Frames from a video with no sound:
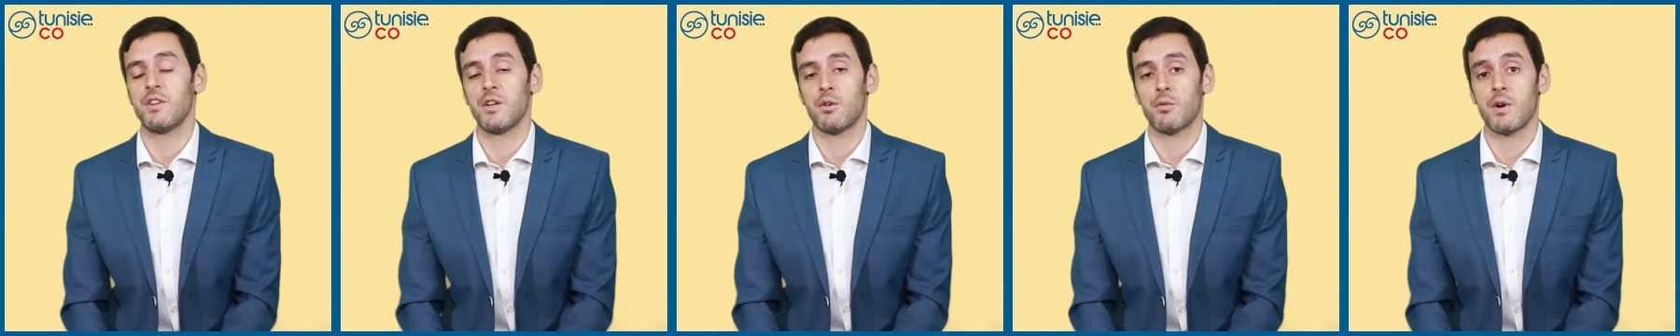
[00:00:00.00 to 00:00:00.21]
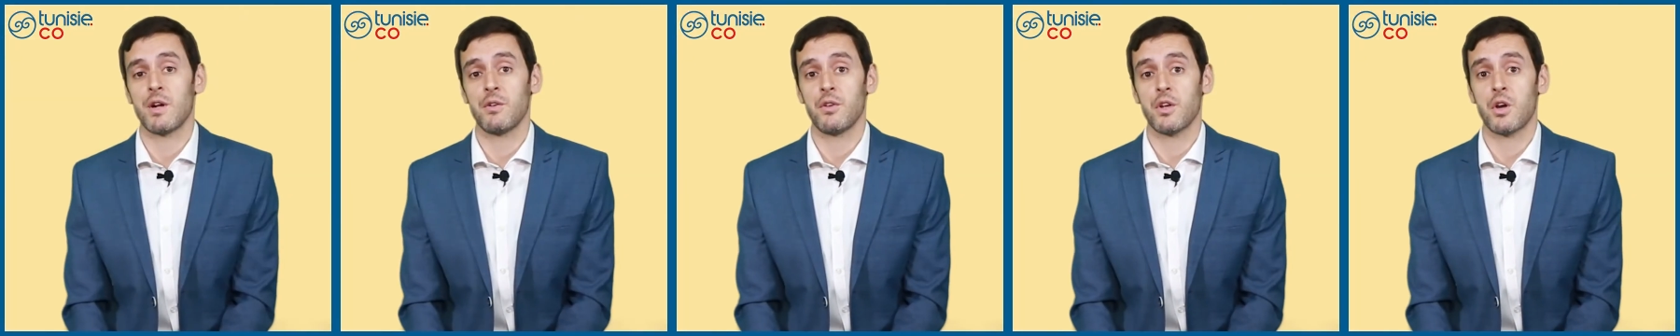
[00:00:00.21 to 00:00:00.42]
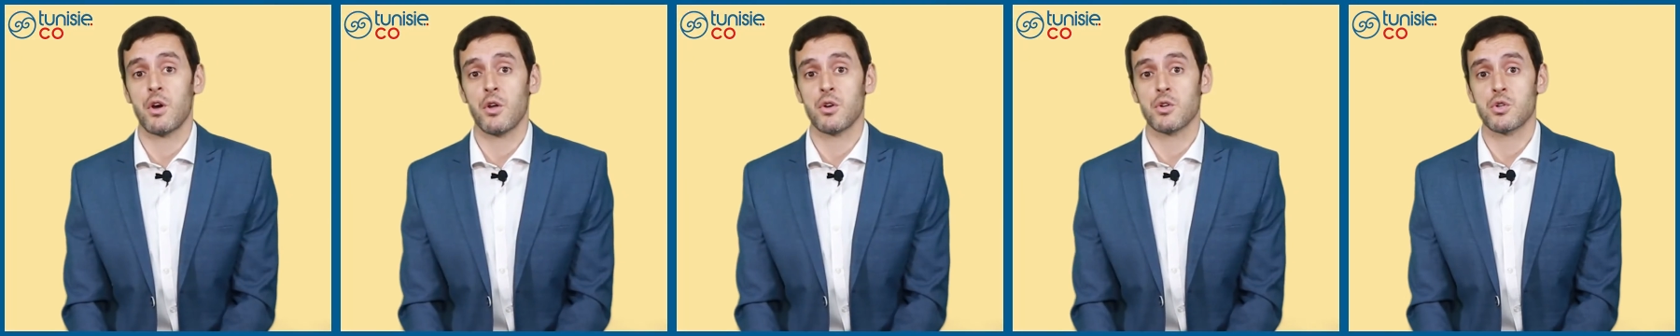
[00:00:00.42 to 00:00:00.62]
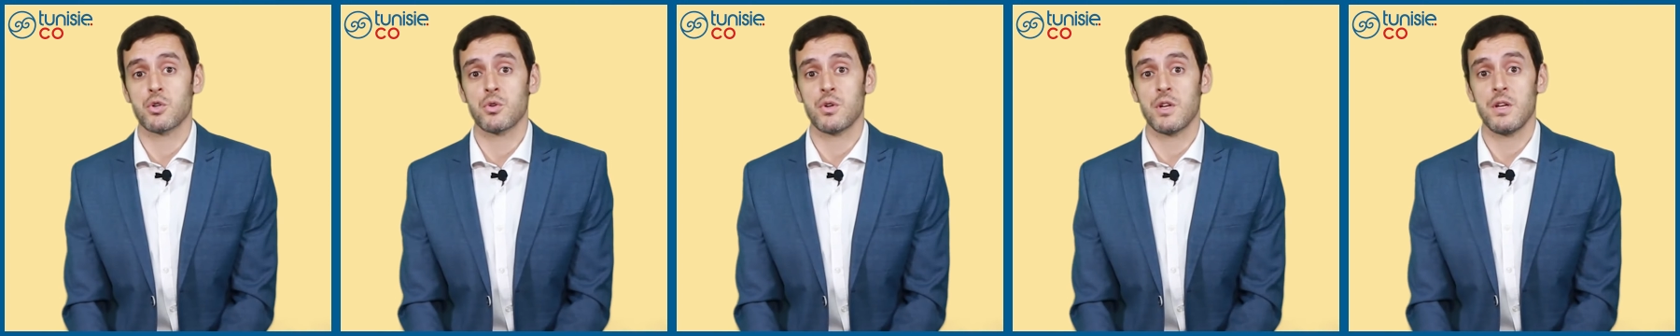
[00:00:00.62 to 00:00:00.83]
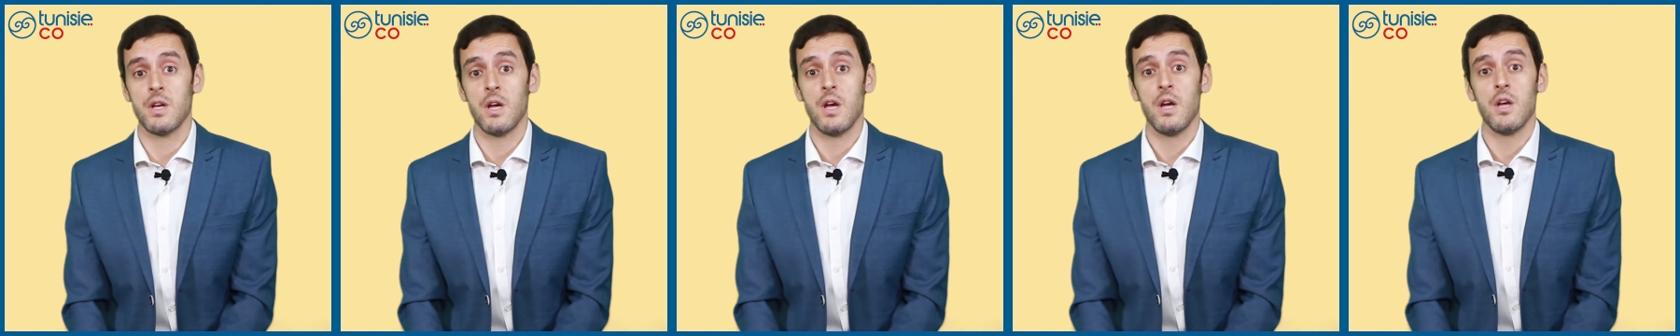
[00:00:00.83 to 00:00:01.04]
around the
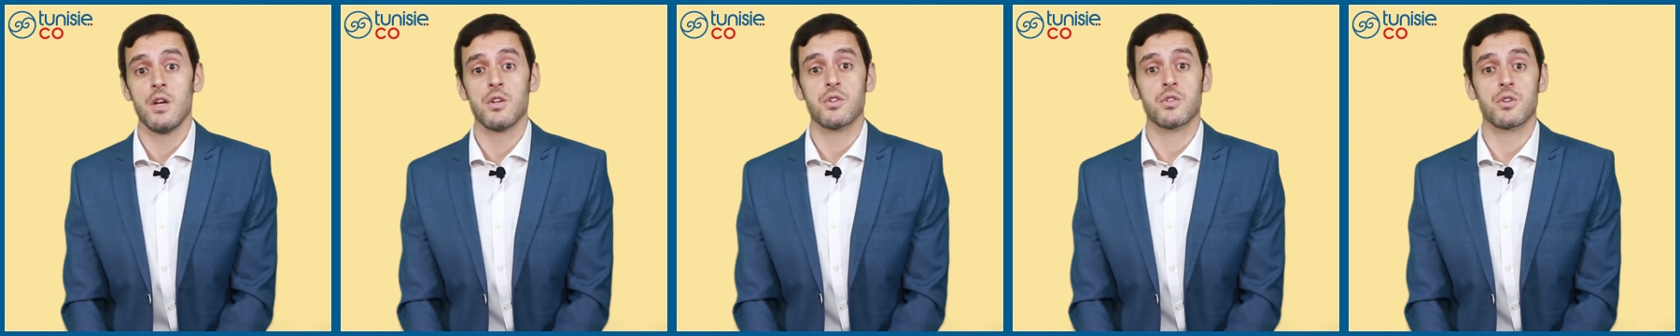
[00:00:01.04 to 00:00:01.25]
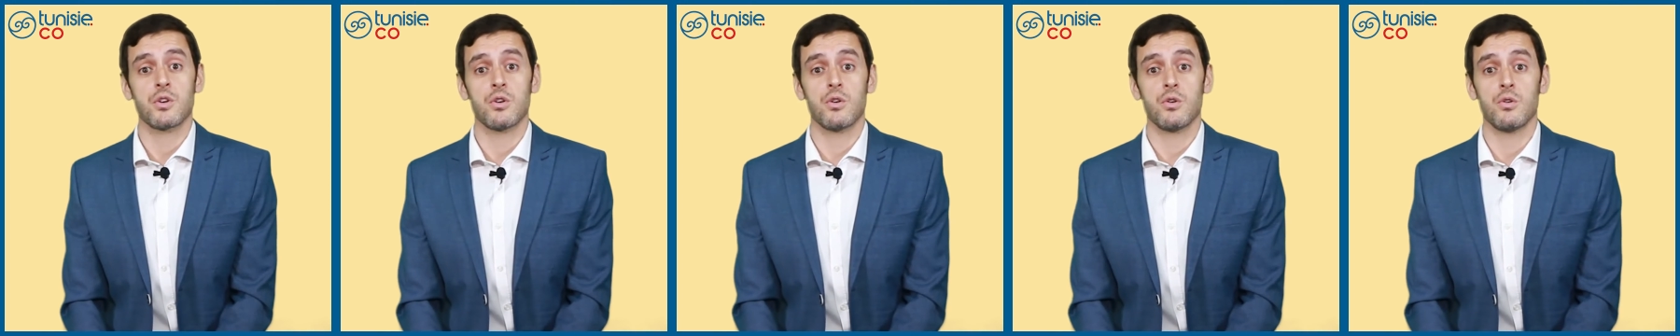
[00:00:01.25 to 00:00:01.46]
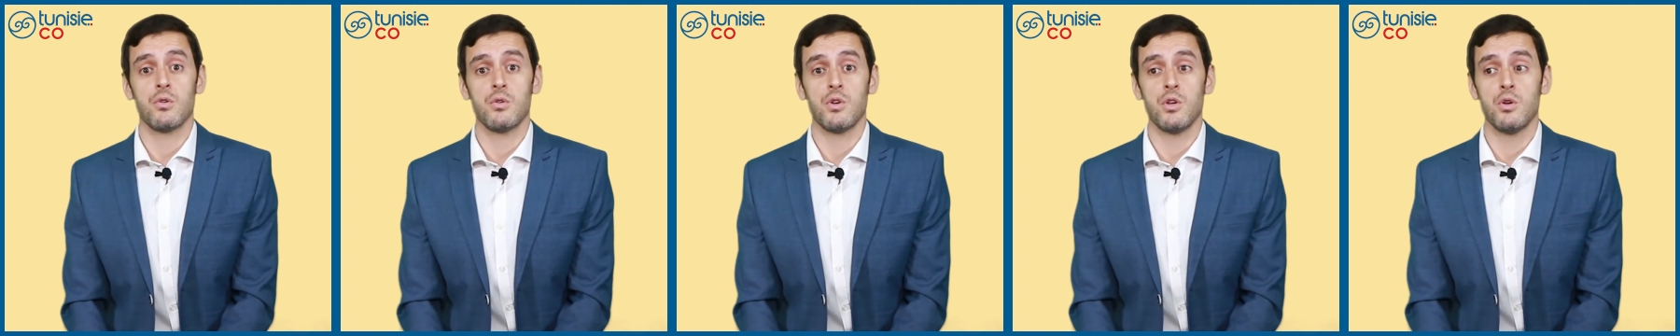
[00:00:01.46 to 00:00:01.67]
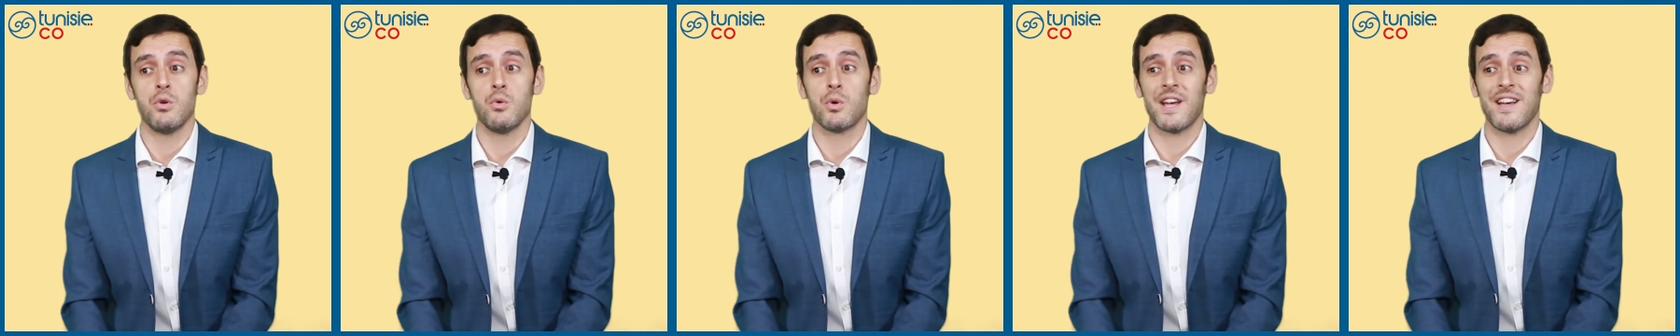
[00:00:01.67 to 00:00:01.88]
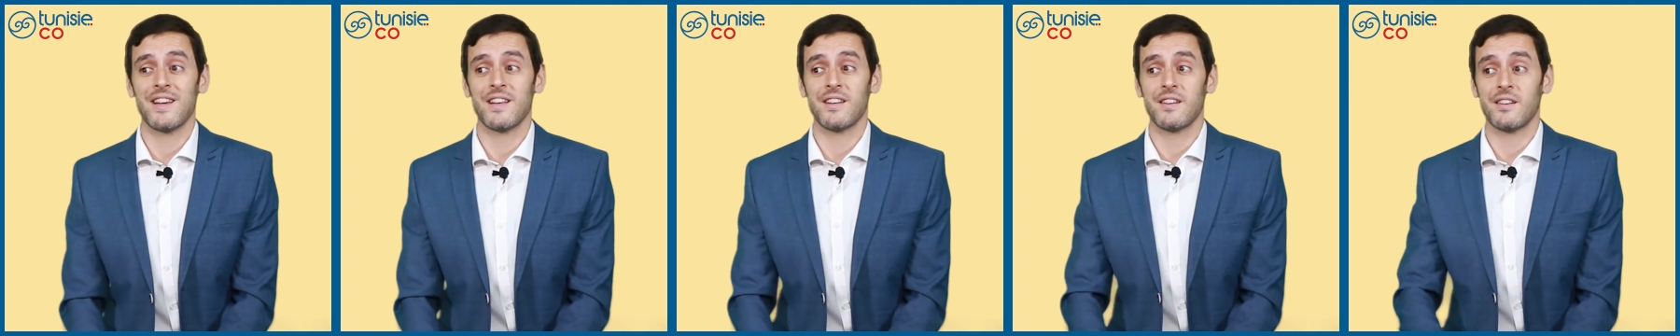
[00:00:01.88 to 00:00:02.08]
country. So you
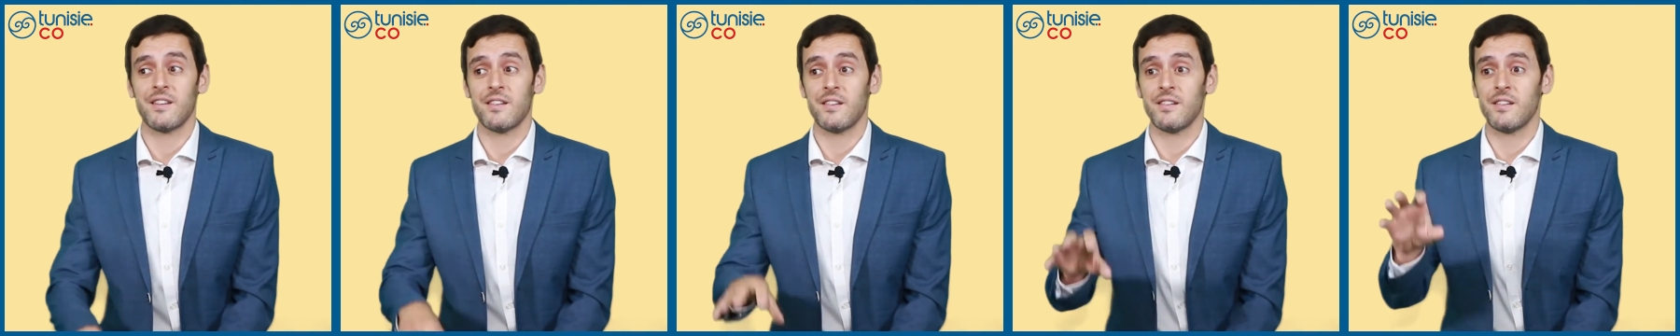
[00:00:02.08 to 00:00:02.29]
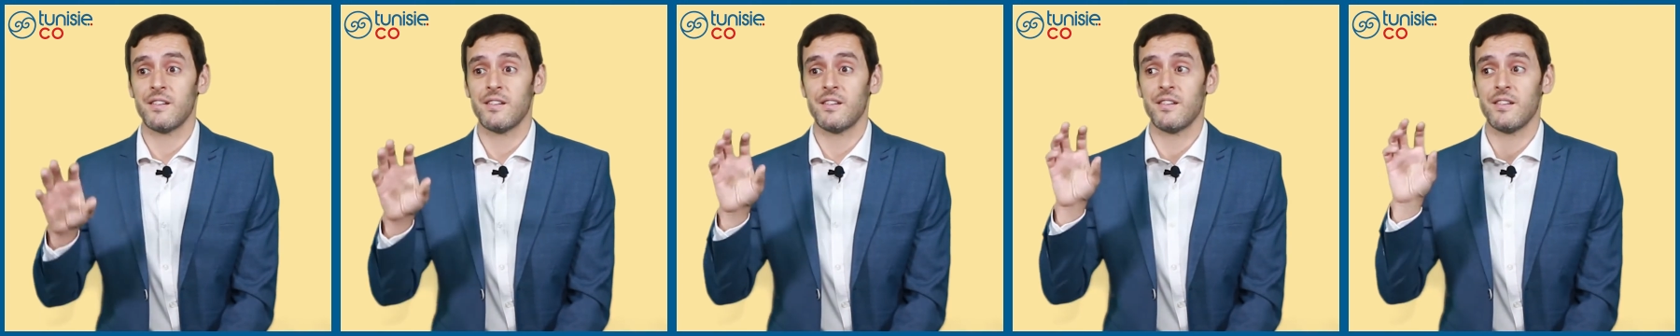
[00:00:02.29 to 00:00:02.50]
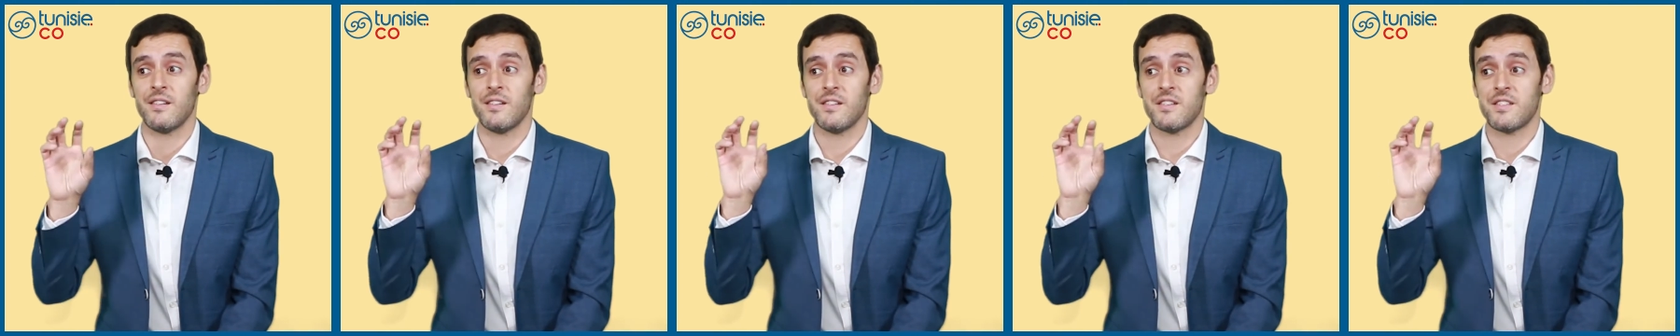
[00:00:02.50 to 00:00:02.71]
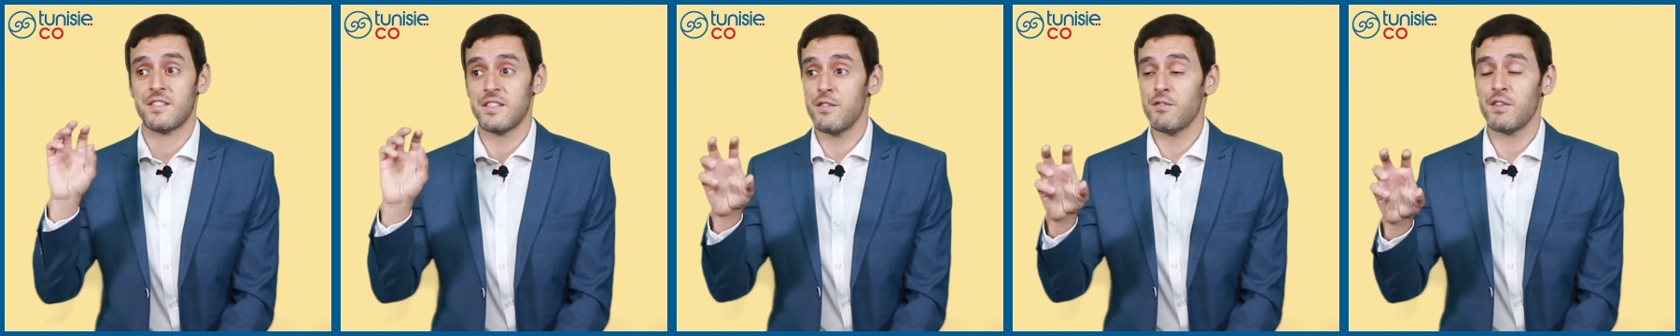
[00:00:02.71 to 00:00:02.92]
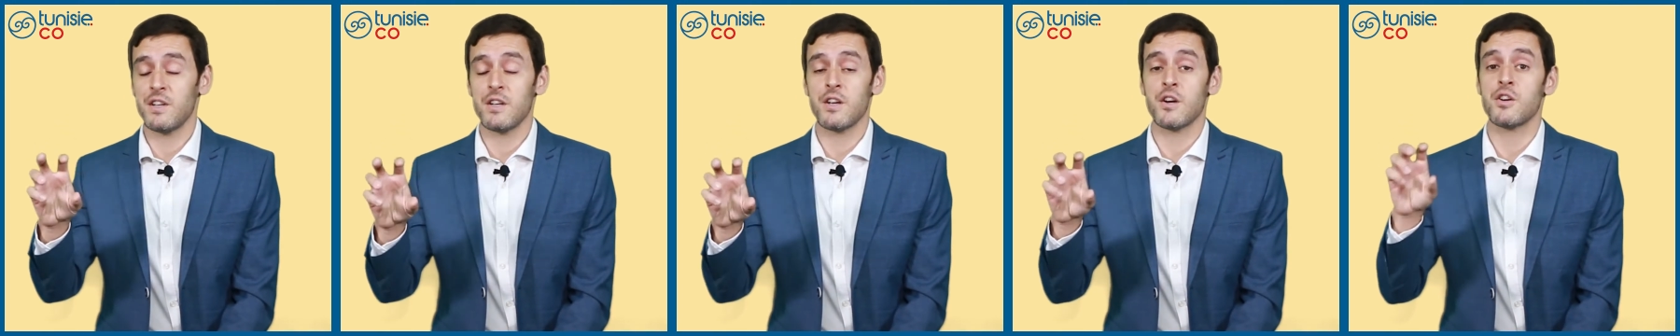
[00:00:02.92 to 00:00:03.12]
can see
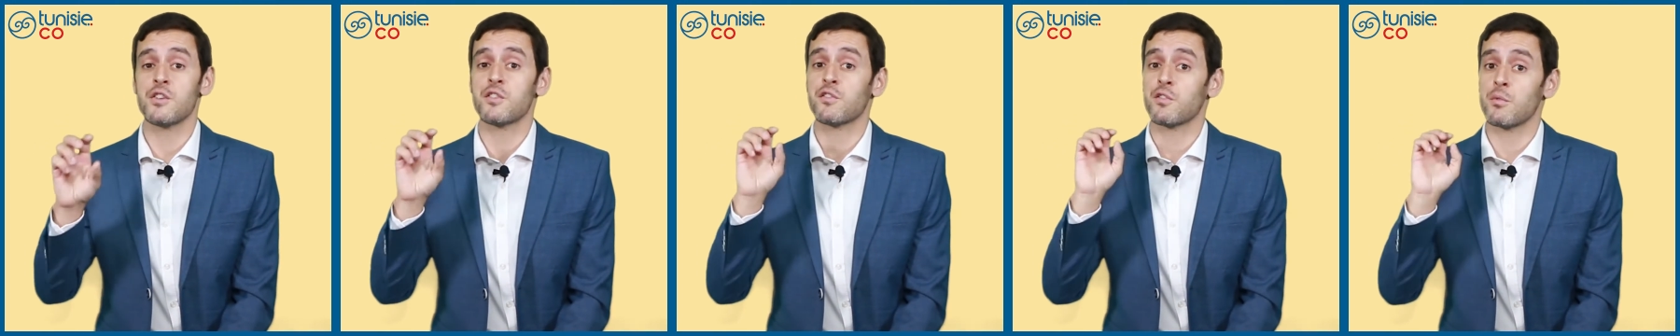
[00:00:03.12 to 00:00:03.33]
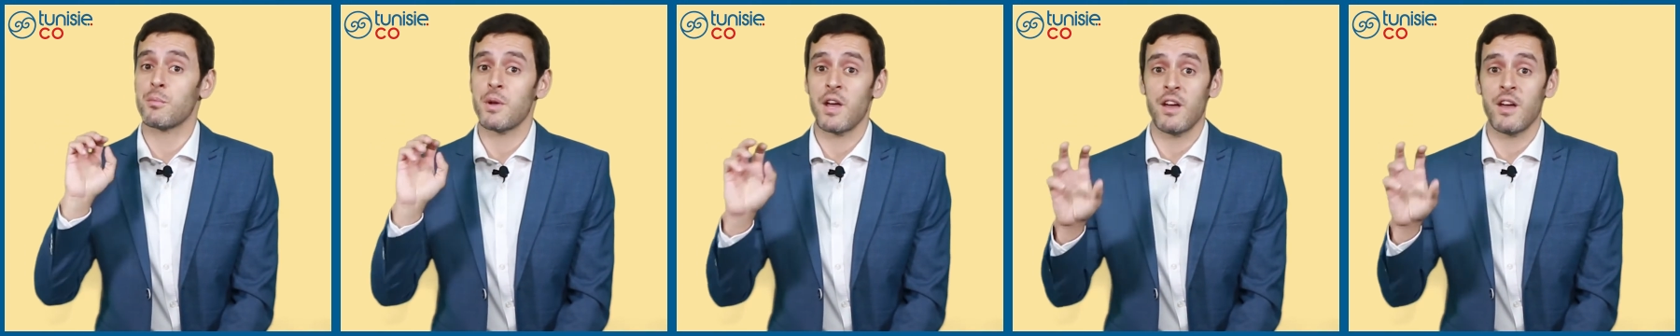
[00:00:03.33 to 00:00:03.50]
videos from